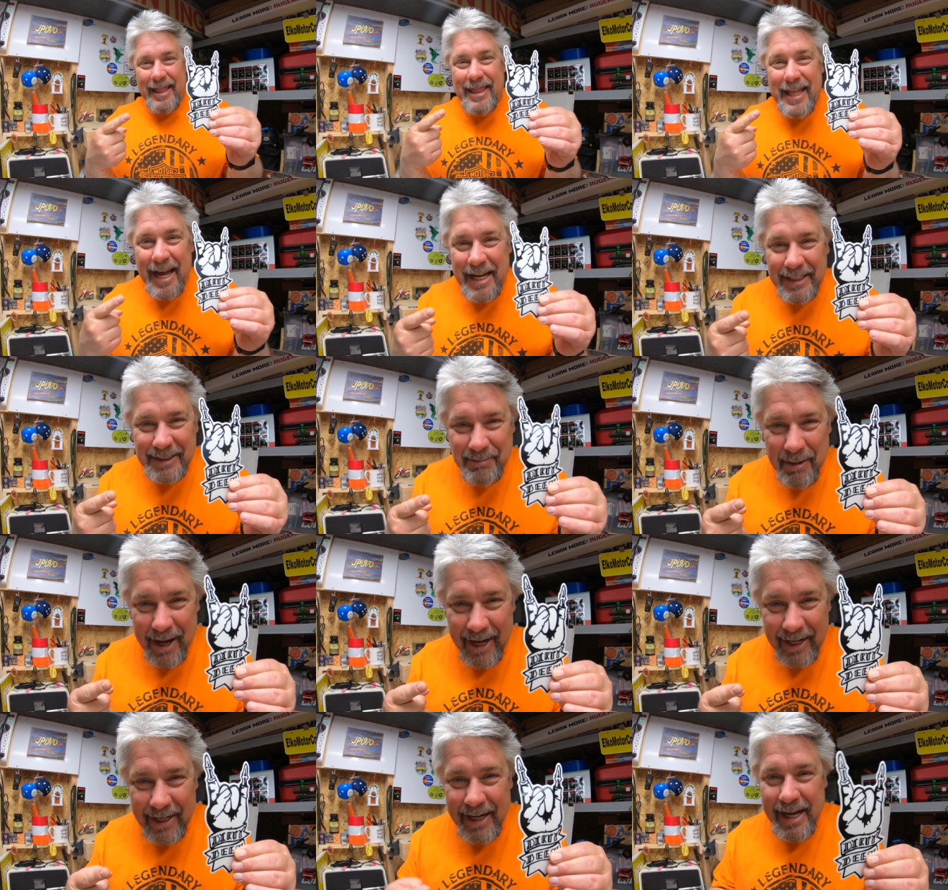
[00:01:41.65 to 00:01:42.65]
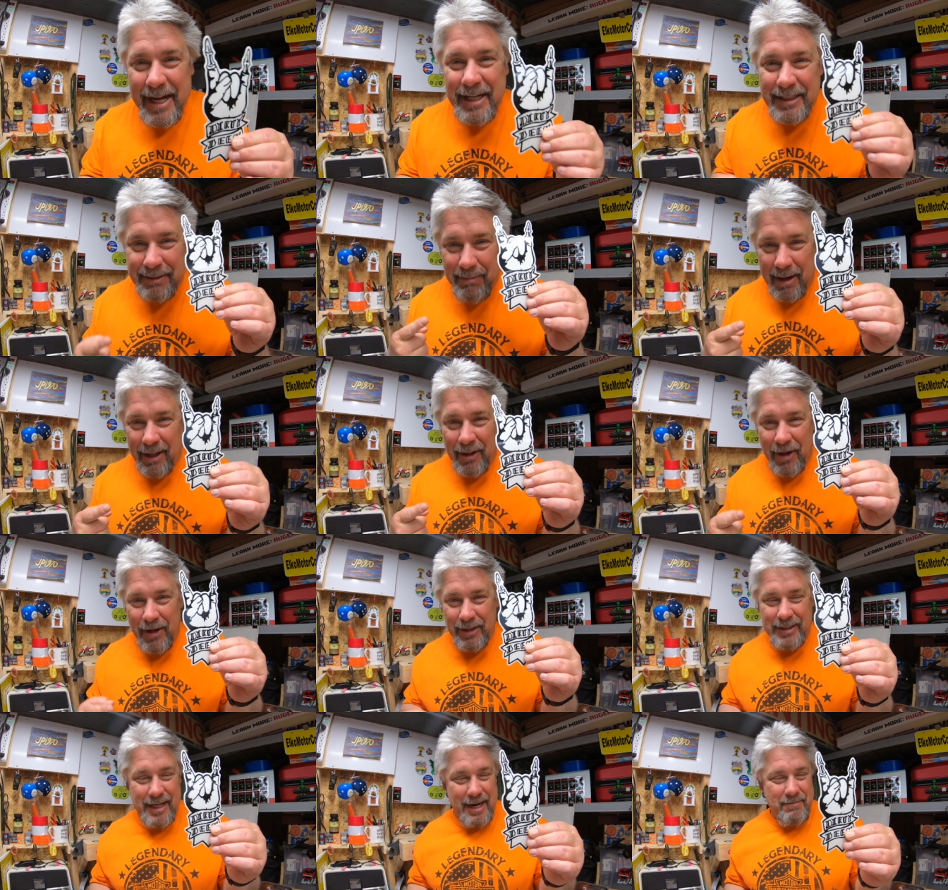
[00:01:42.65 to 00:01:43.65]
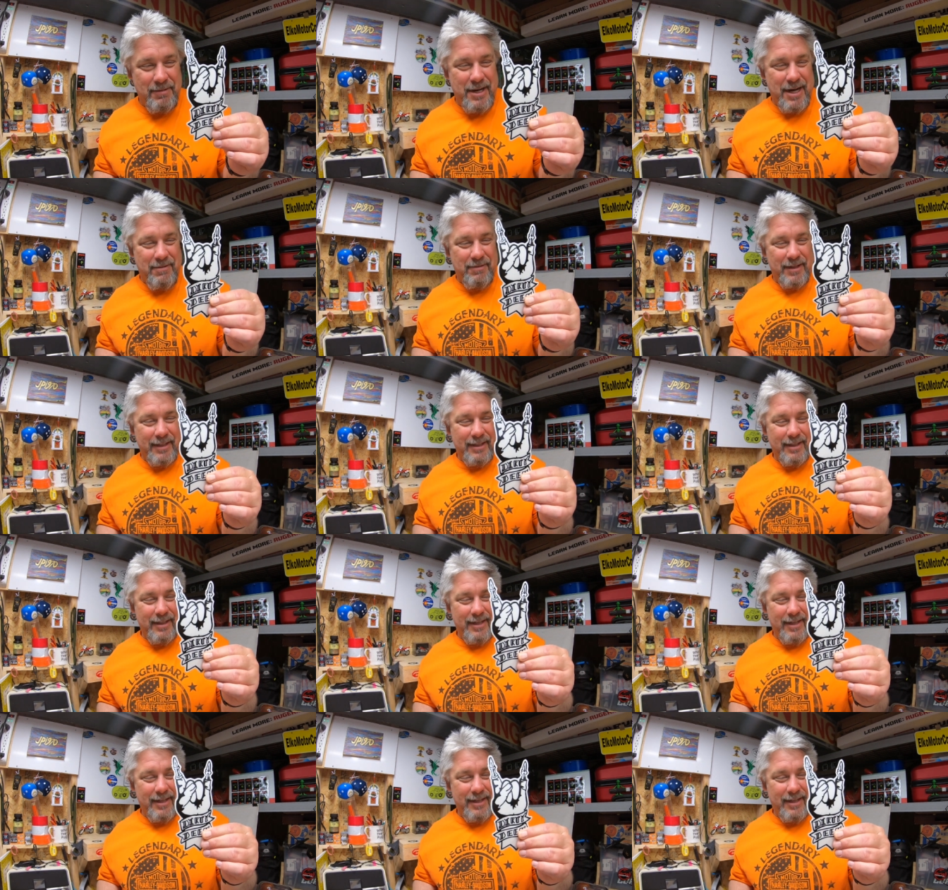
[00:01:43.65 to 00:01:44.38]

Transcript: Thanks, man. It's been a long time coming.